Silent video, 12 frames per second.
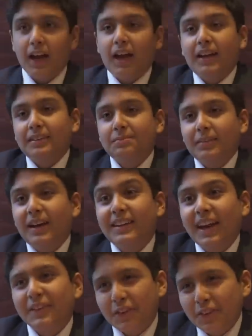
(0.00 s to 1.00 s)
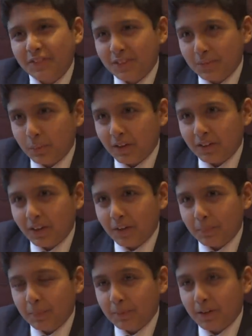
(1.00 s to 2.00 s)
I get nervous when a lot
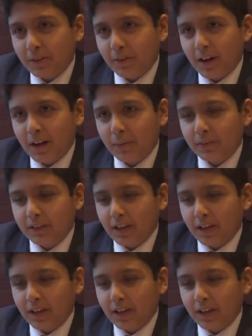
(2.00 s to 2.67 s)
of people are around.